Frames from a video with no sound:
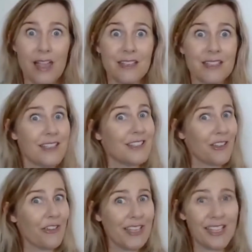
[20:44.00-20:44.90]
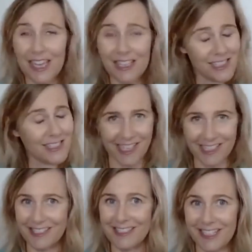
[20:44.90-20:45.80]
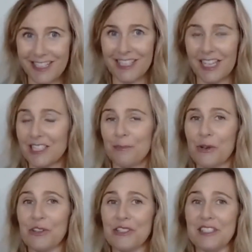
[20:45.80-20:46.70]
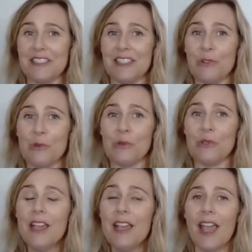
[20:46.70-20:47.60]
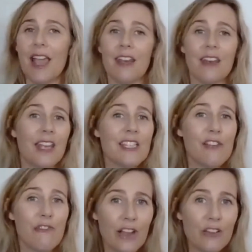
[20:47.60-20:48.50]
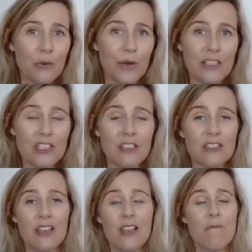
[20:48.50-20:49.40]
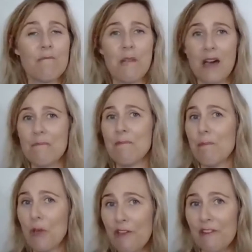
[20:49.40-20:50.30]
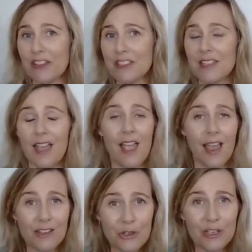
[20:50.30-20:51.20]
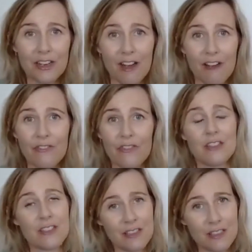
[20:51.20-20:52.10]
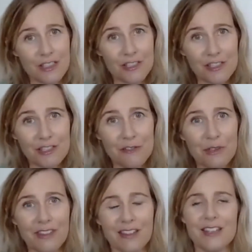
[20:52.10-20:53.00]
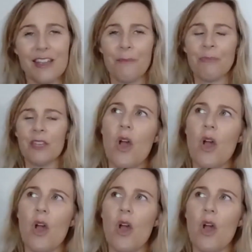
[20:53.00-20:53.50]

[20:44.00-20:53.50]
and so it actually doesn't need antibiotics at all. And an antifungal agent might be perfect and good enough to deal with it.